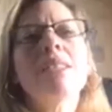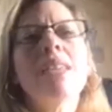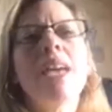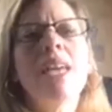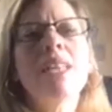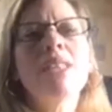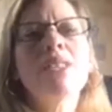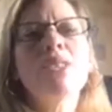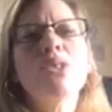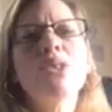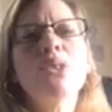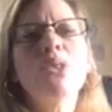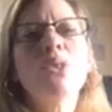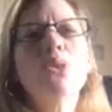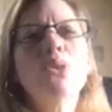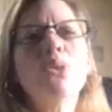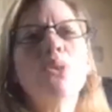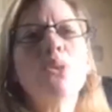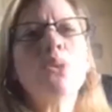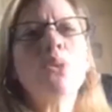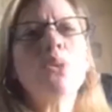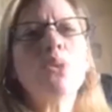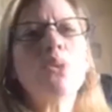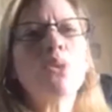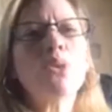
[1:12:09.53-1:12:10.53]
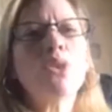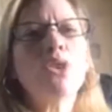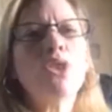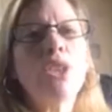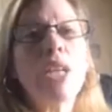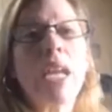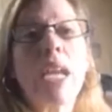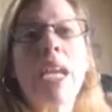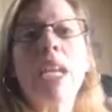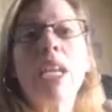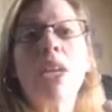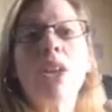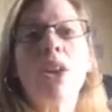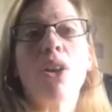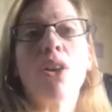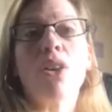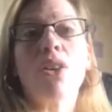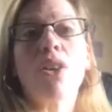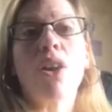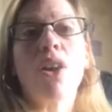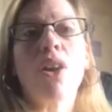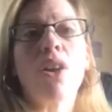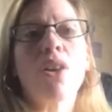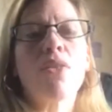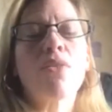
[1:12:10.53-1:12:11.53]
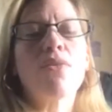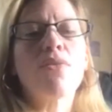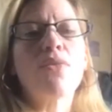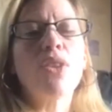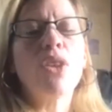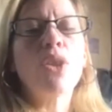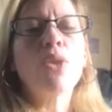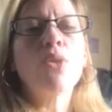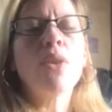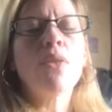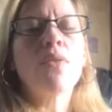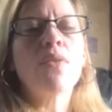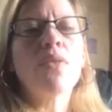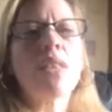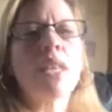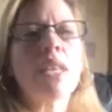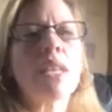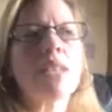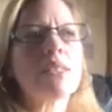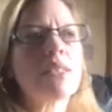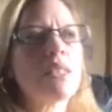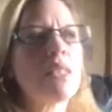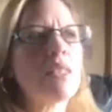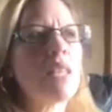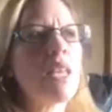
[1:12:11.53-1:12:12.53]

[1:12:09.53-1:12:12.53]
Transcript: tend to jade our view of things,